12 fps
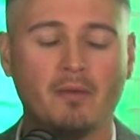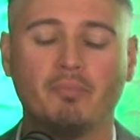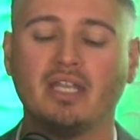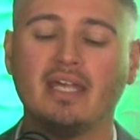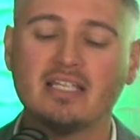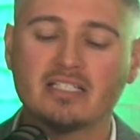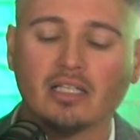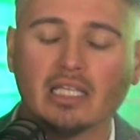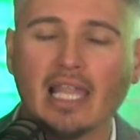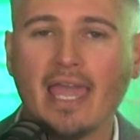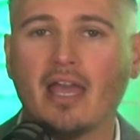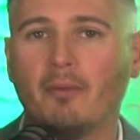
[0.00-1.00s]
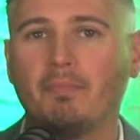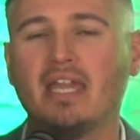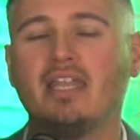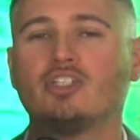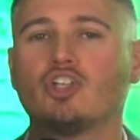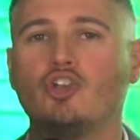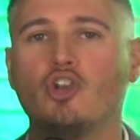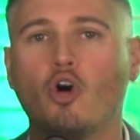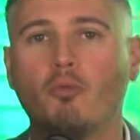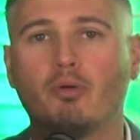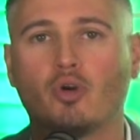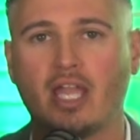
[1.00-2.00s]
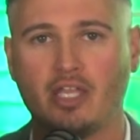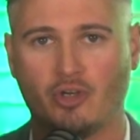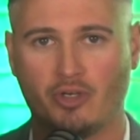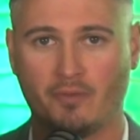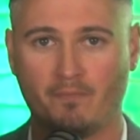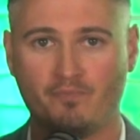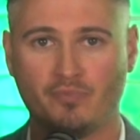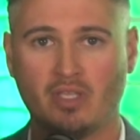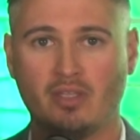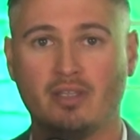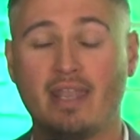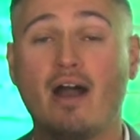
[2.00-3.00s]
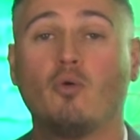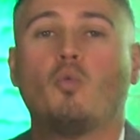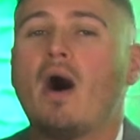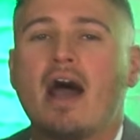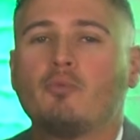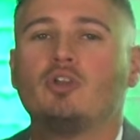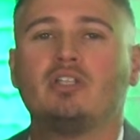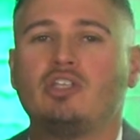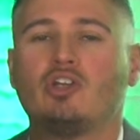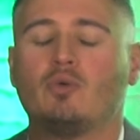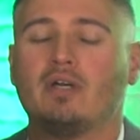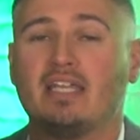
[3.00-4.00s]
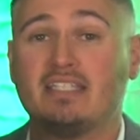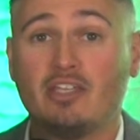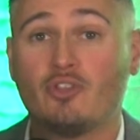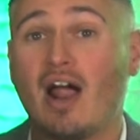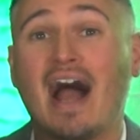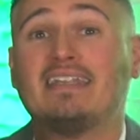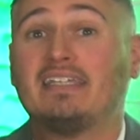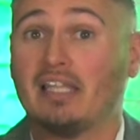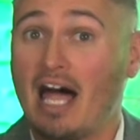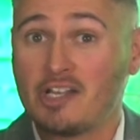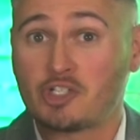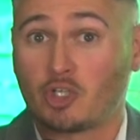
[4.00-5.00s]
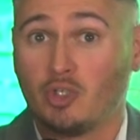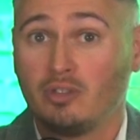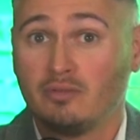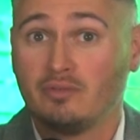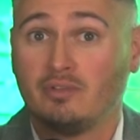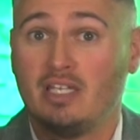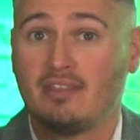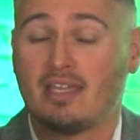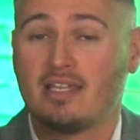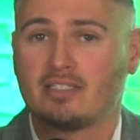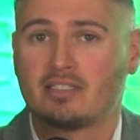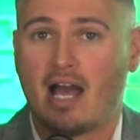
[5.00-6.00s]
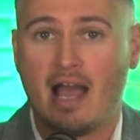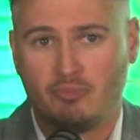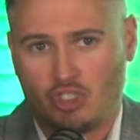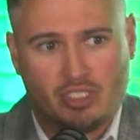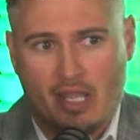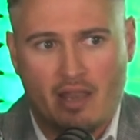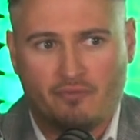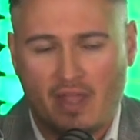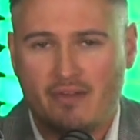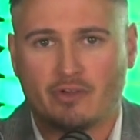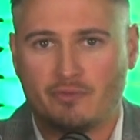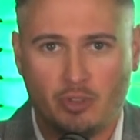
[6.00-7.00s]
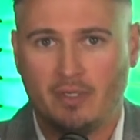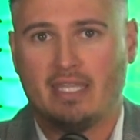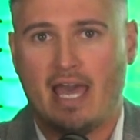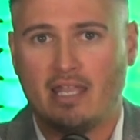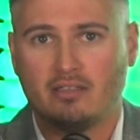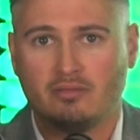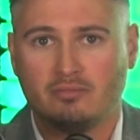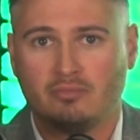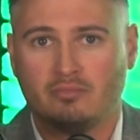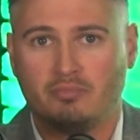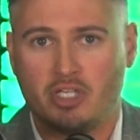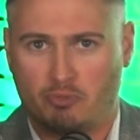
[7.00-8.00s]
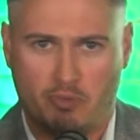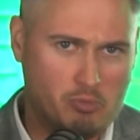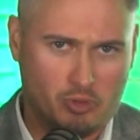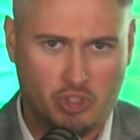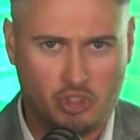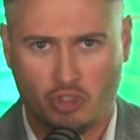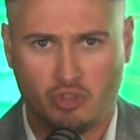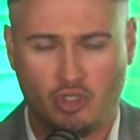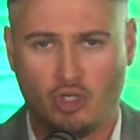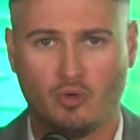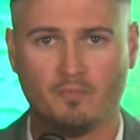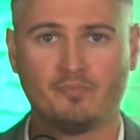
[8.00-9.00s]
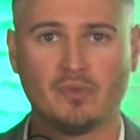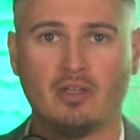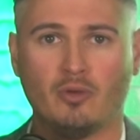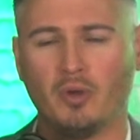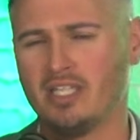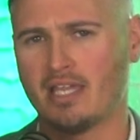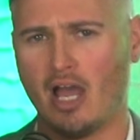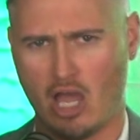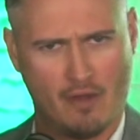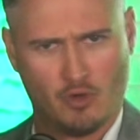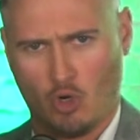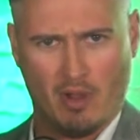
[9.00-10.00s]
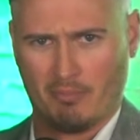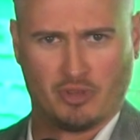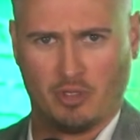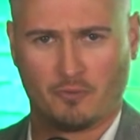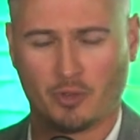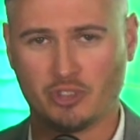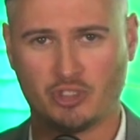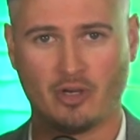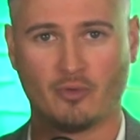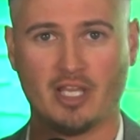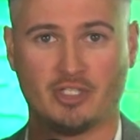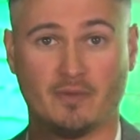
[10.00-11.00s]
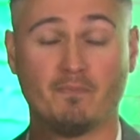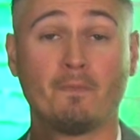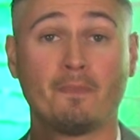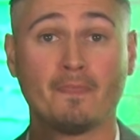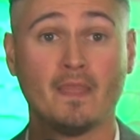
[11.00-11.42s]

But it is a layup. It is a no-brainer. Now, why wouldn't he do it? It's either ideological. He thinks, I'm just not in favor of doing that because people need to, you know, what do you say? I have no empathy for this generation.